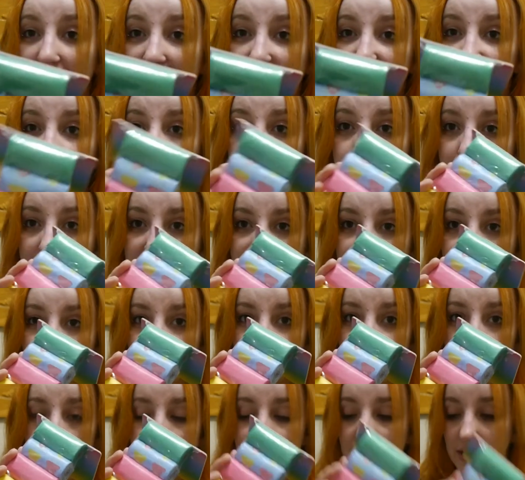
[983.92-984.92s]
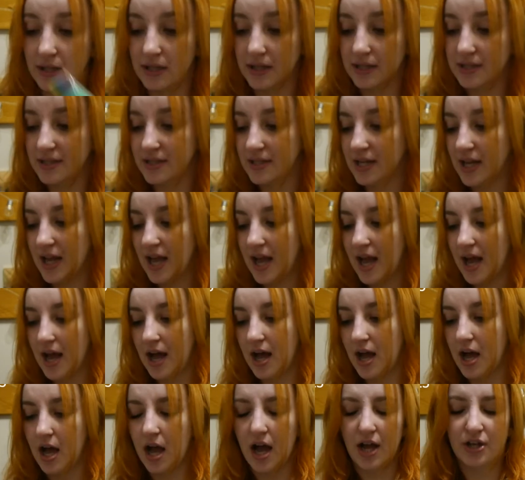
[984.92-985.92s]
bags, but make them fabulous.
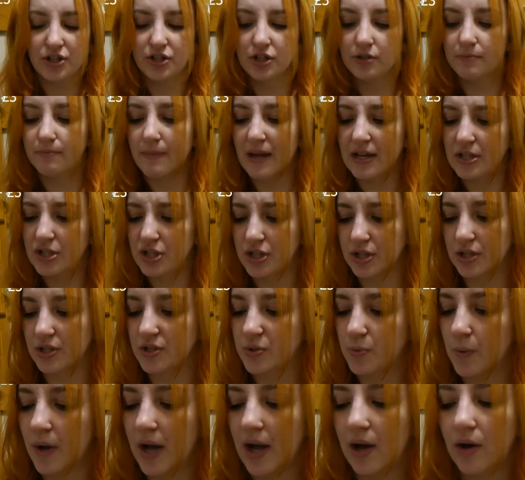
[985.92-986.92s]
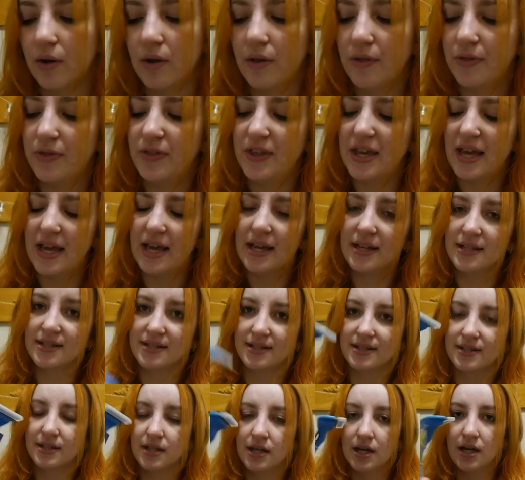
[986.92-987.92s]
I should mention as well,
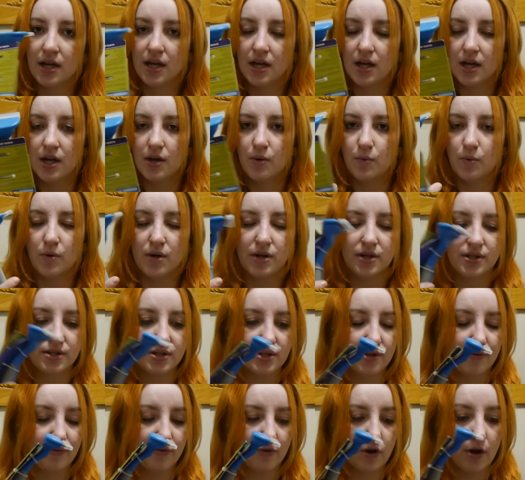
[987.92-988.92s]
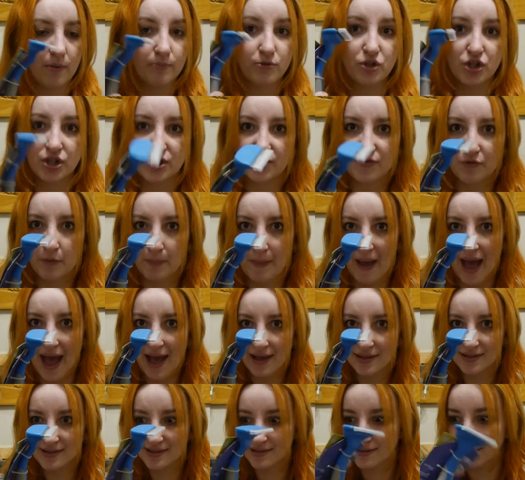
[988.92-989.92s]
this was from Just For
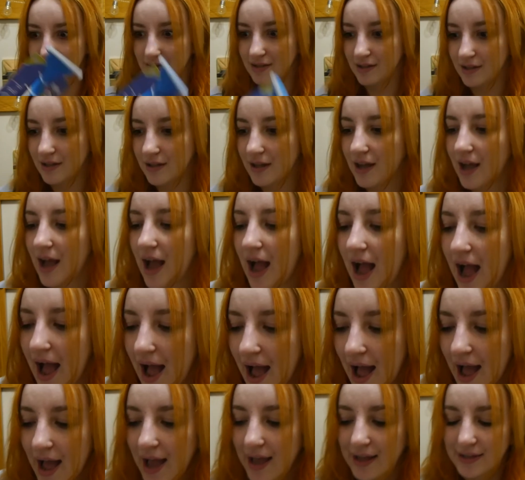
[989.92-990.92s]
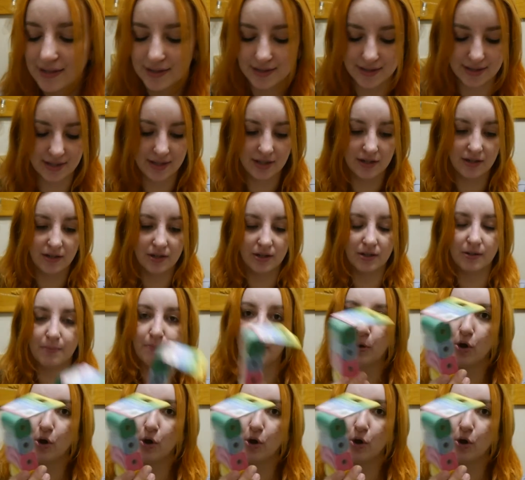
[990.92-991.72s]
Pets, and the